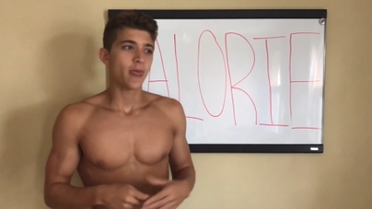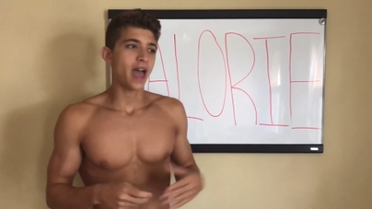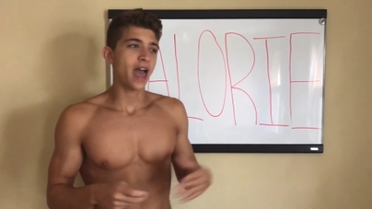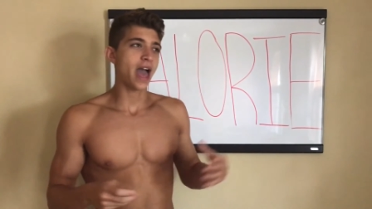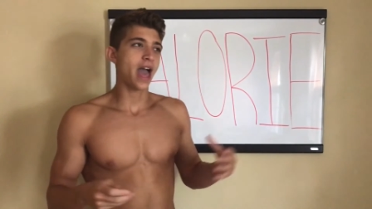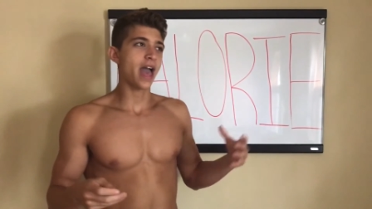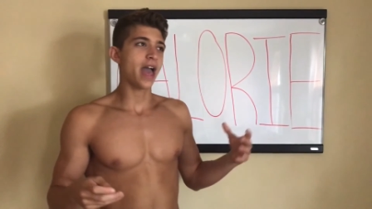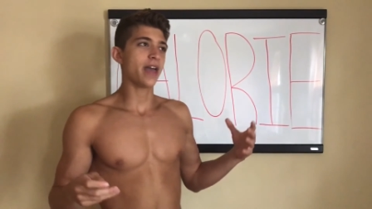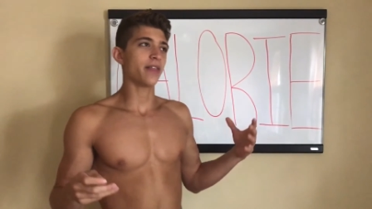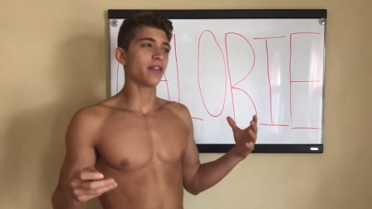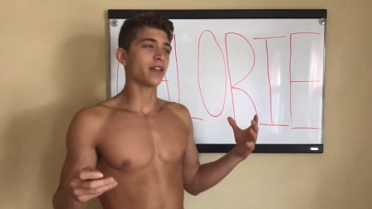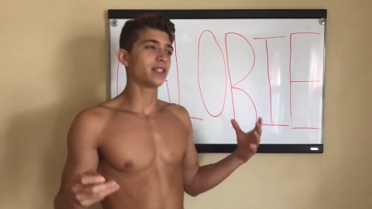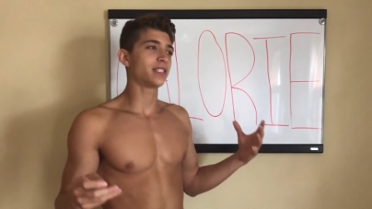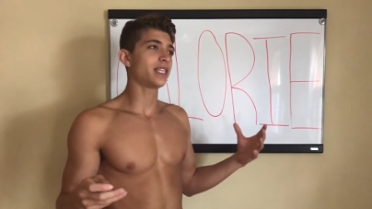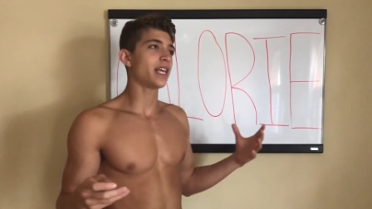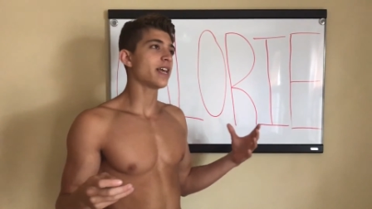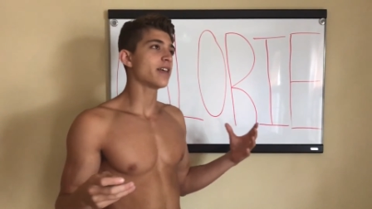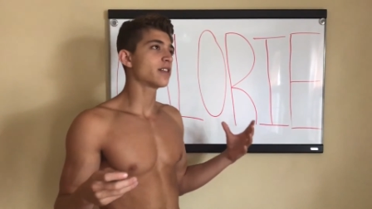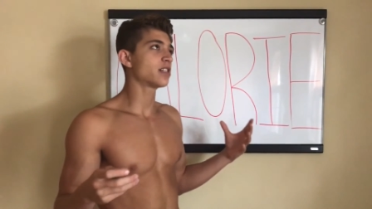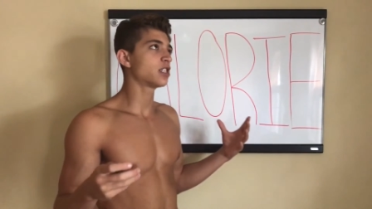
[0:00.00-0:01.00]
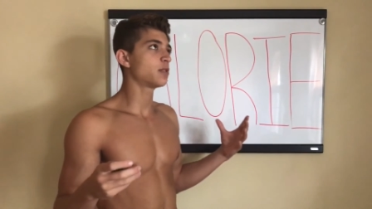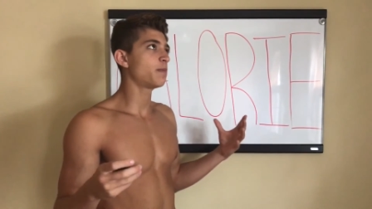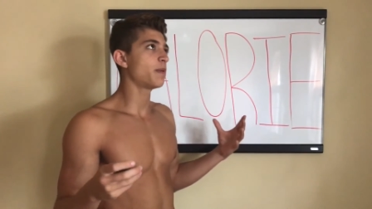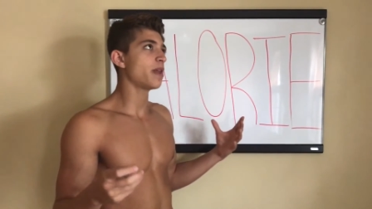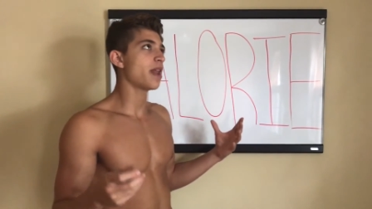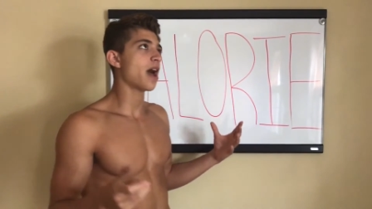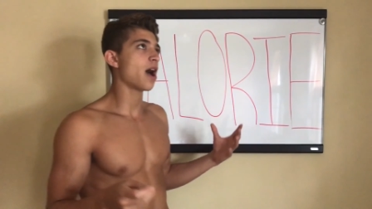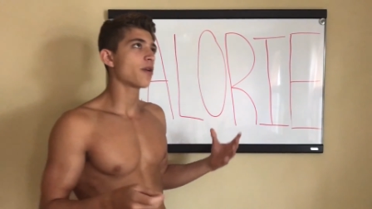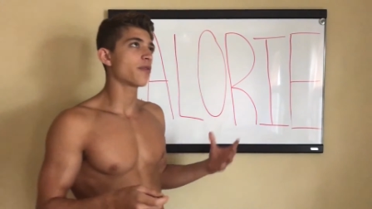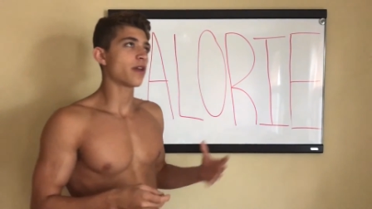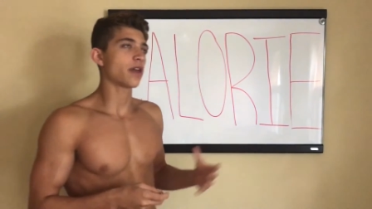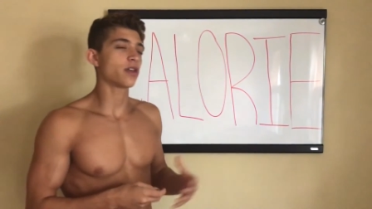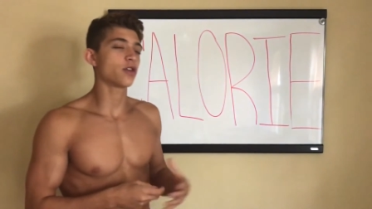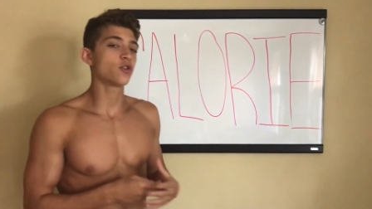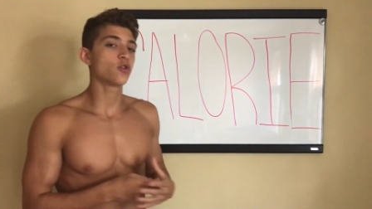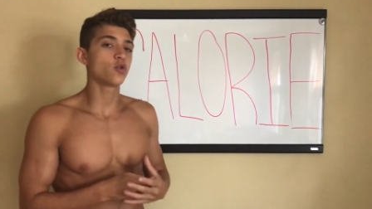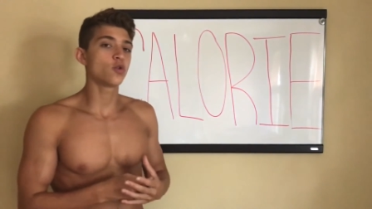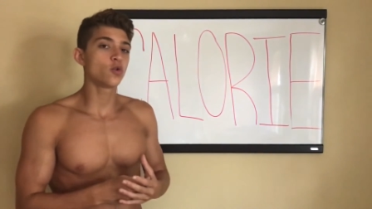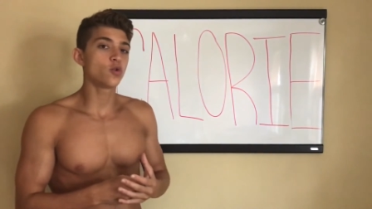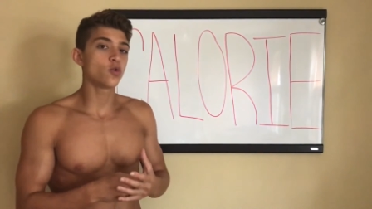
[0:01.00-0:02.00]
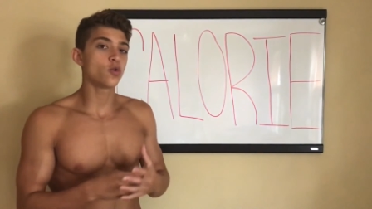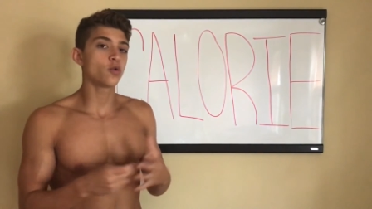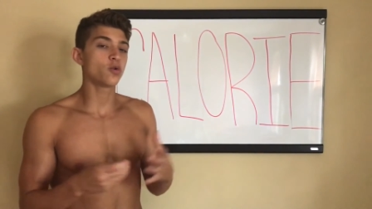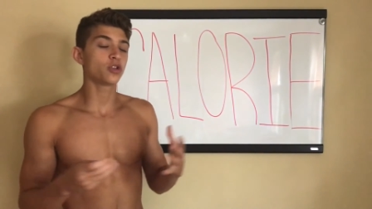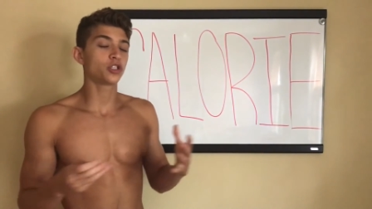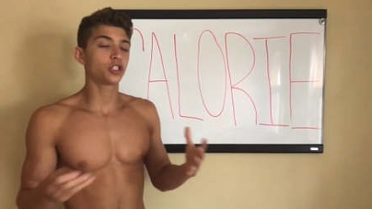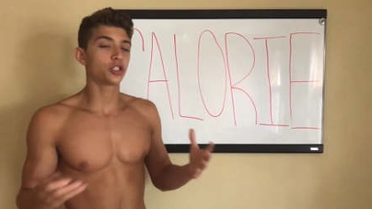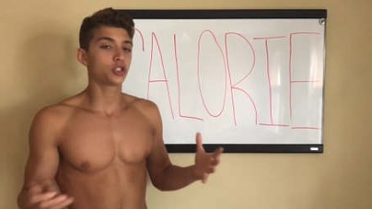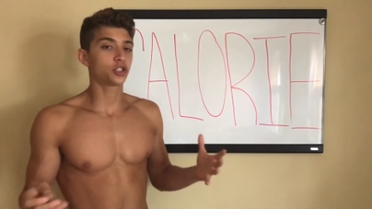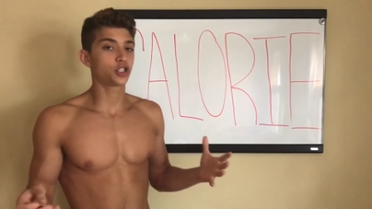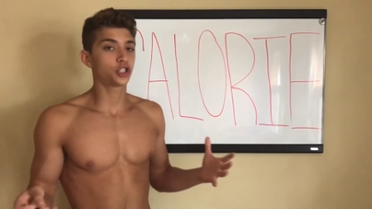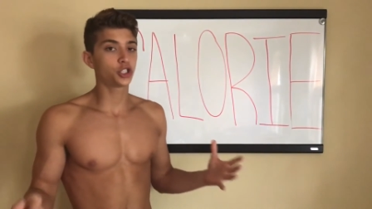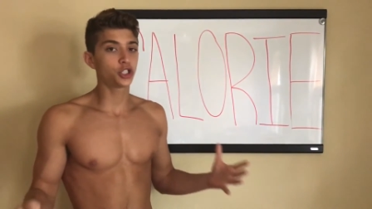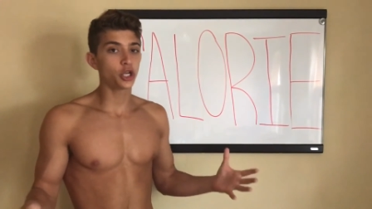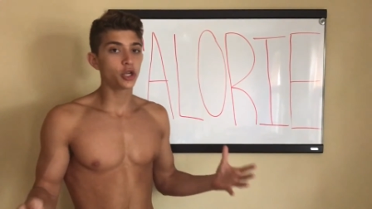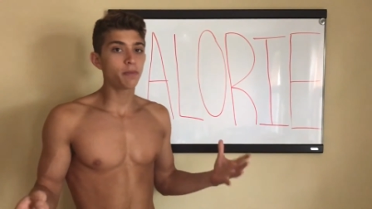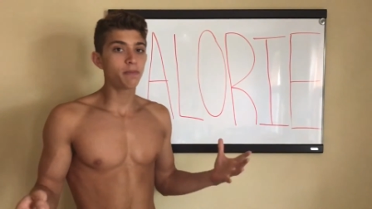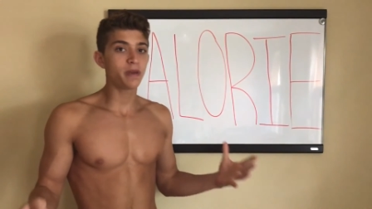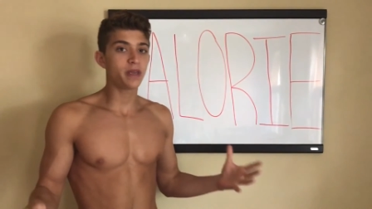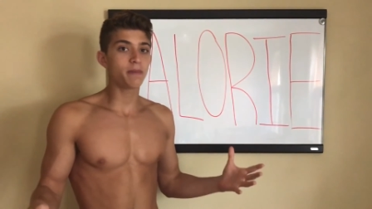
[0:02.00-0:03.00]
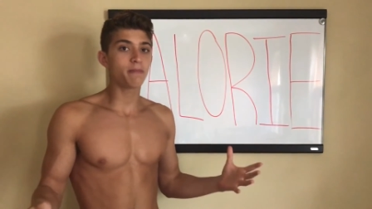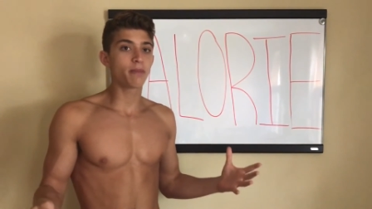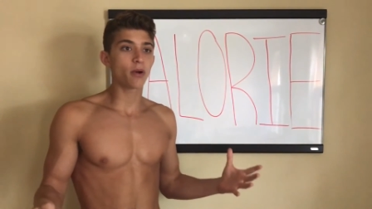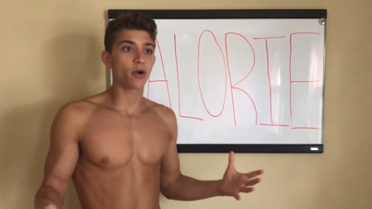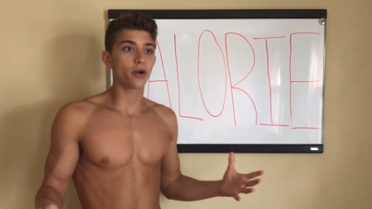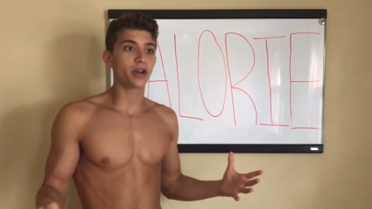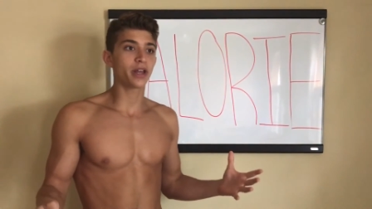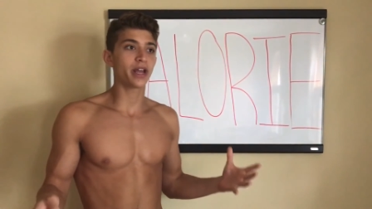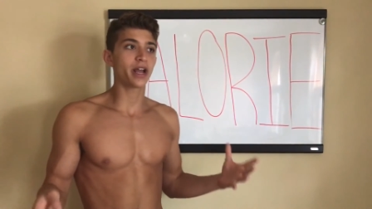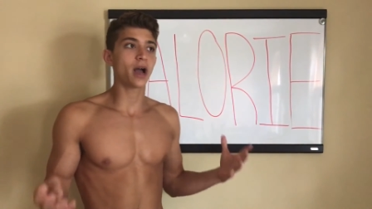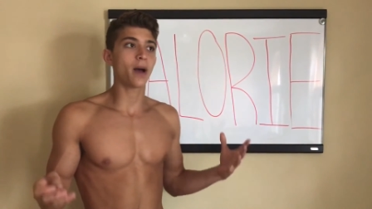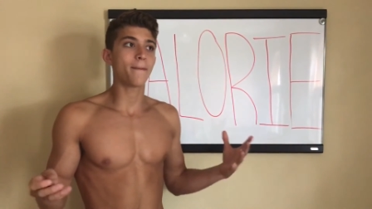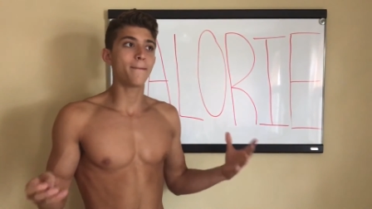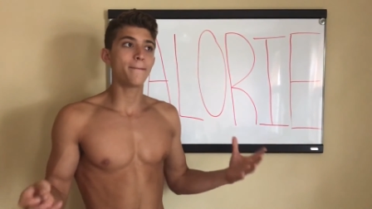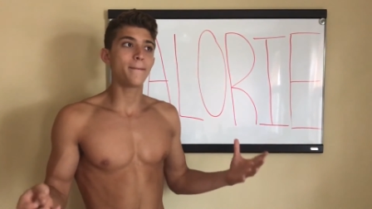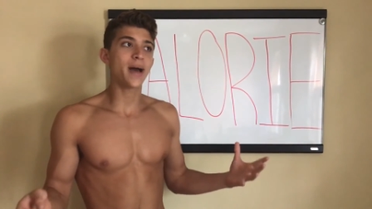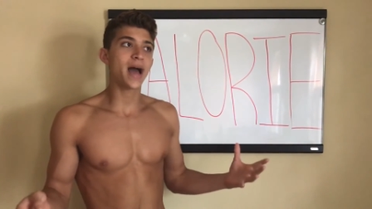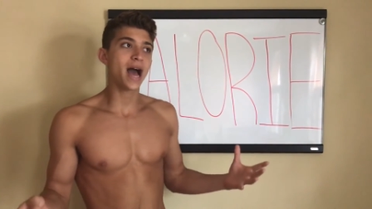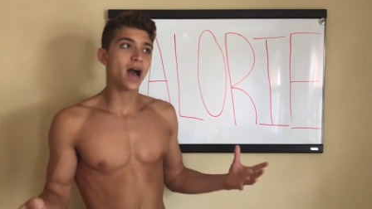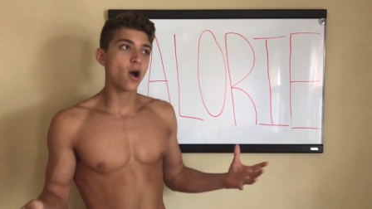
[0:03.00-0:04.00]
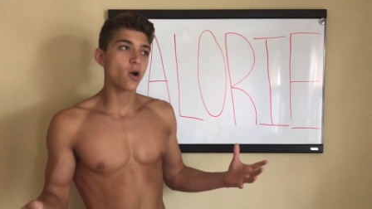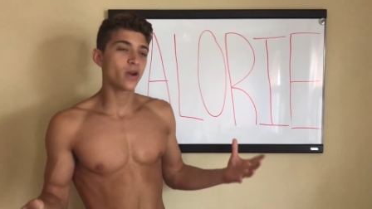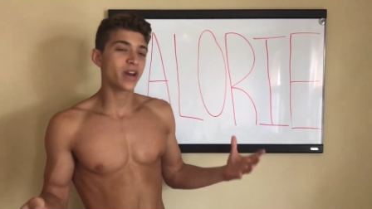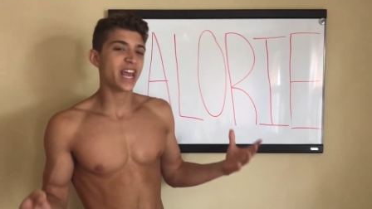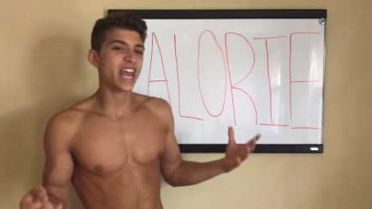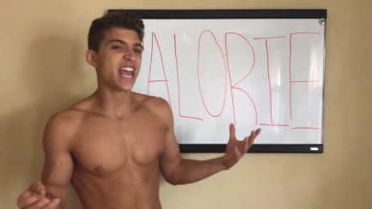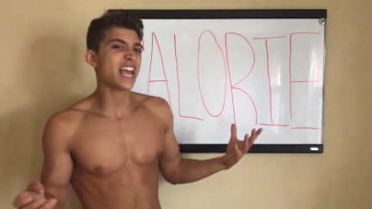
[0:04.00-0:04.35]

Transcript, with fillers: and let's say it spit out that you should be burning about